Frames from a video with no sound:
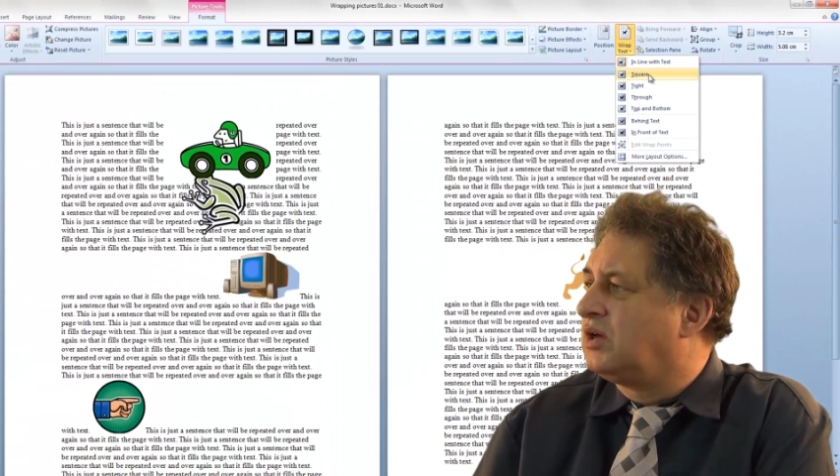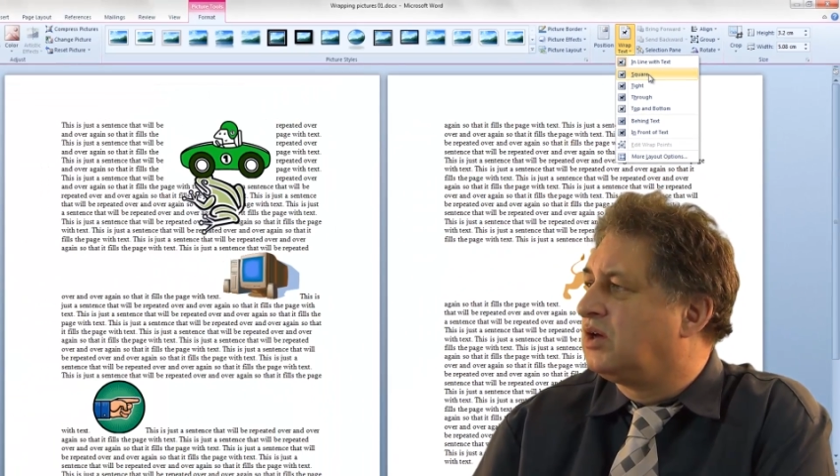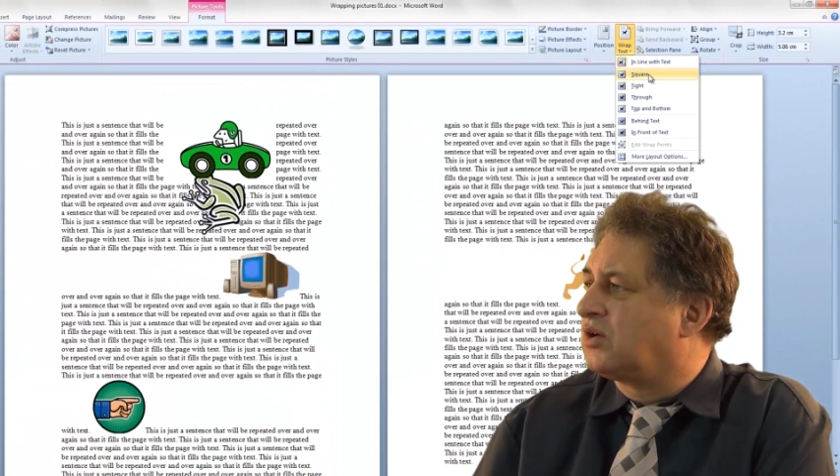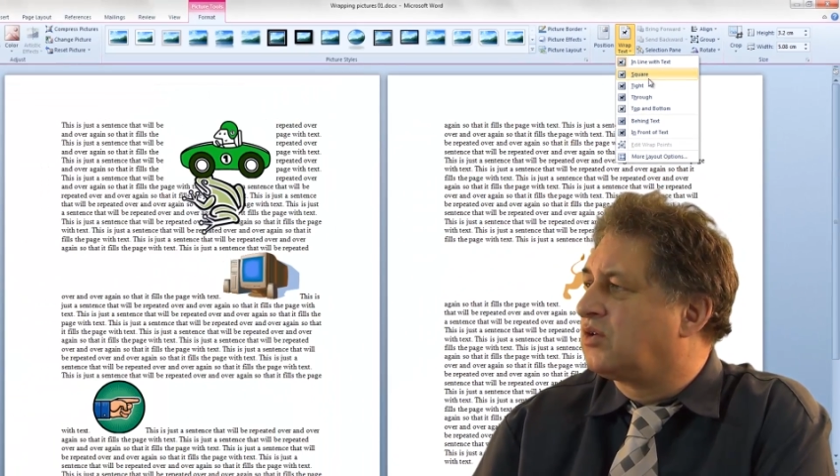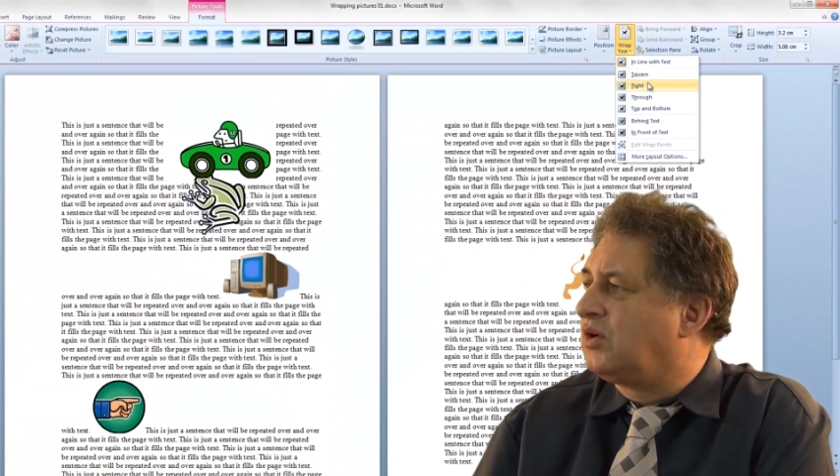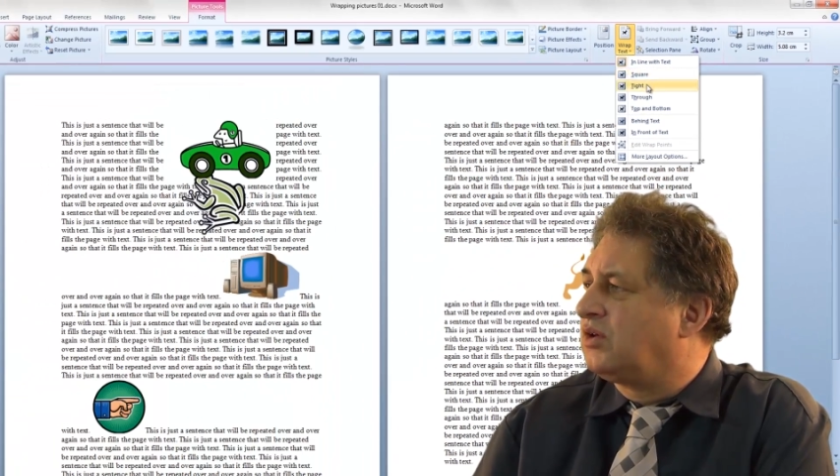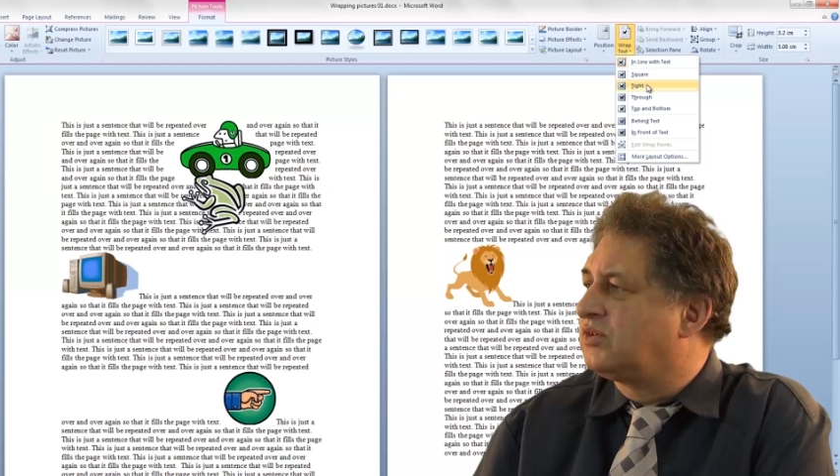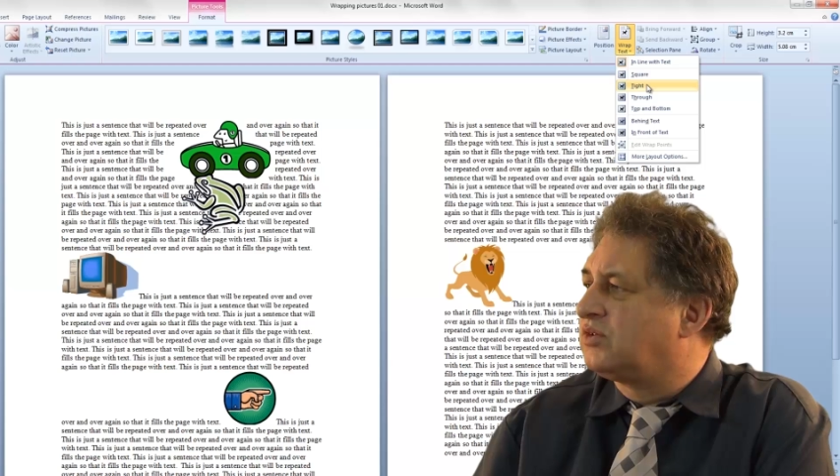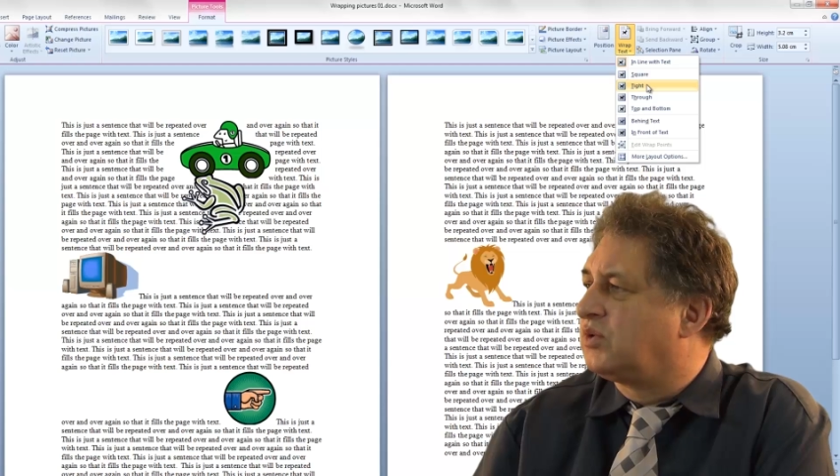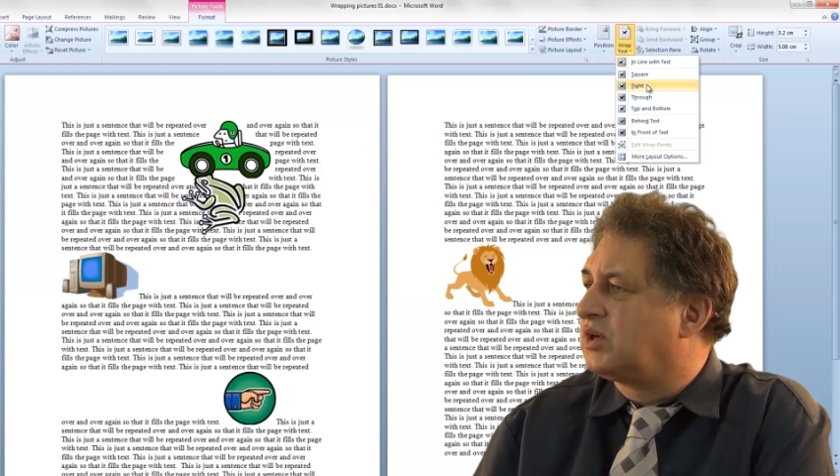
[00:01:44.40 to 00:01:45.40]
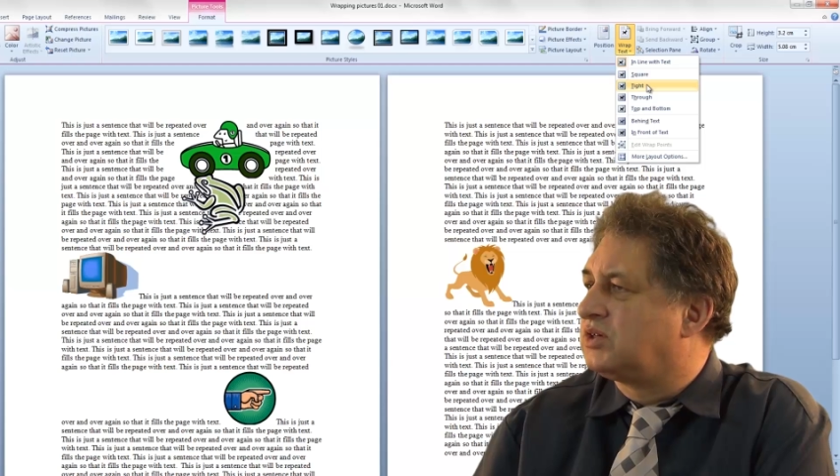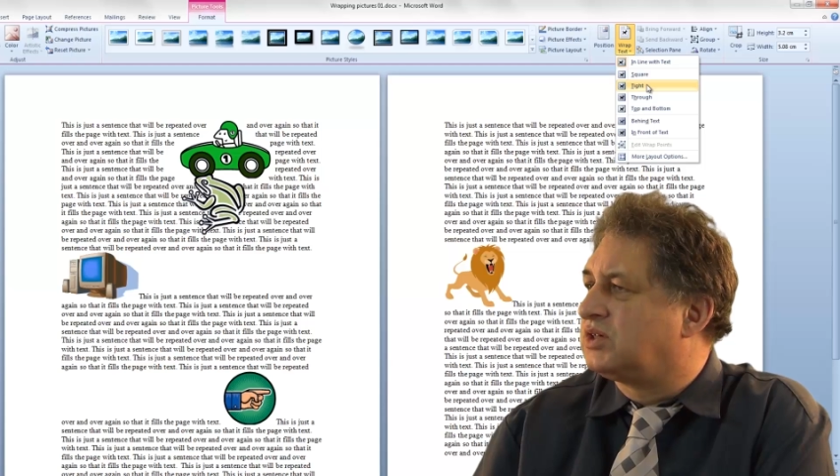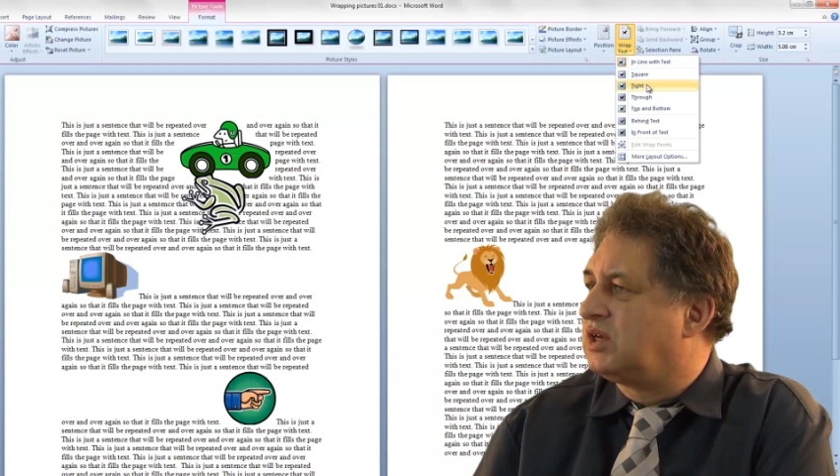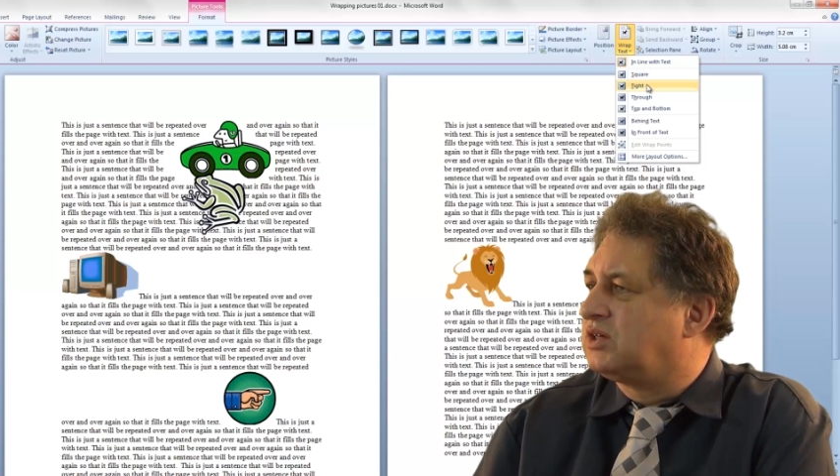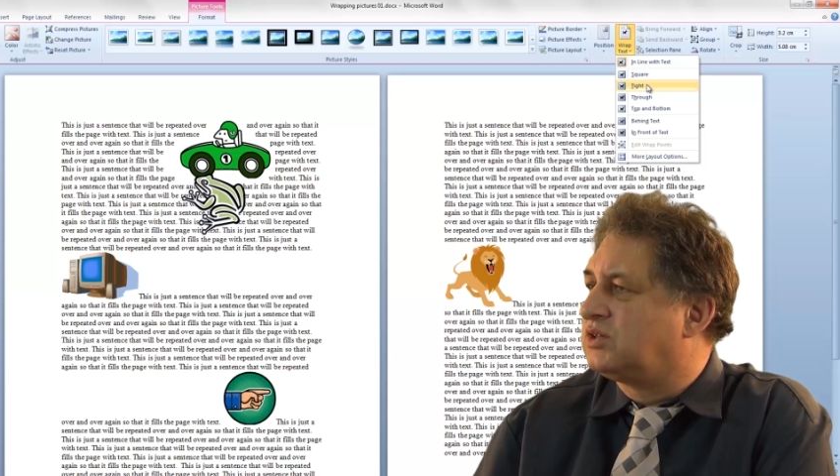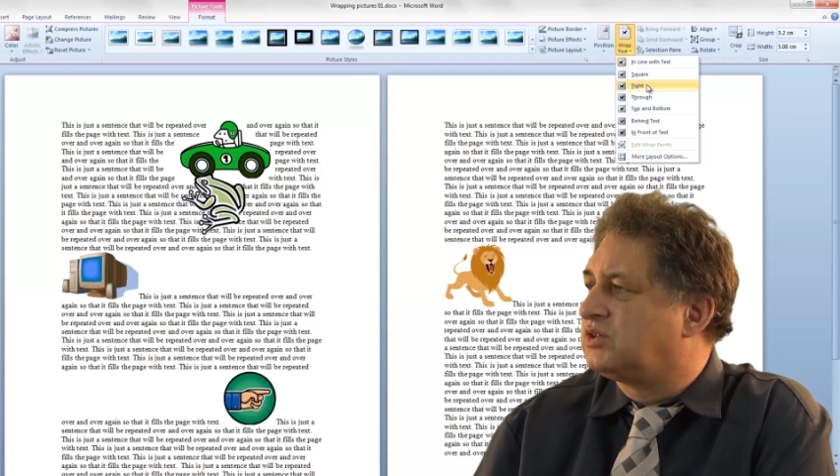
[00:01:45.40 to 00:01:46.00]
across. We can change it